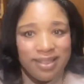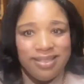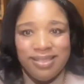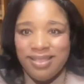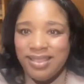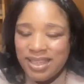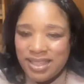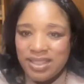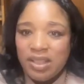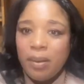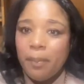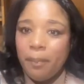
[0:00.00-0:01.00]
This,
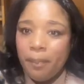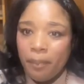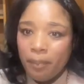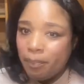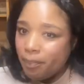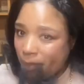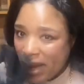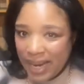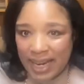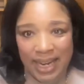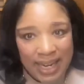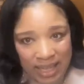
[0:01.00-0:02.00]
by
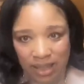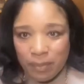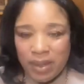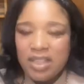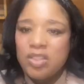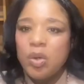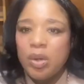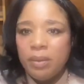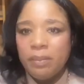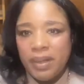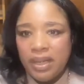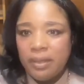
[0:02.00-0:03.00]
any means, is going to
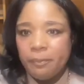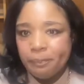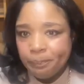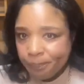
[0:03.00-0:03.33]
be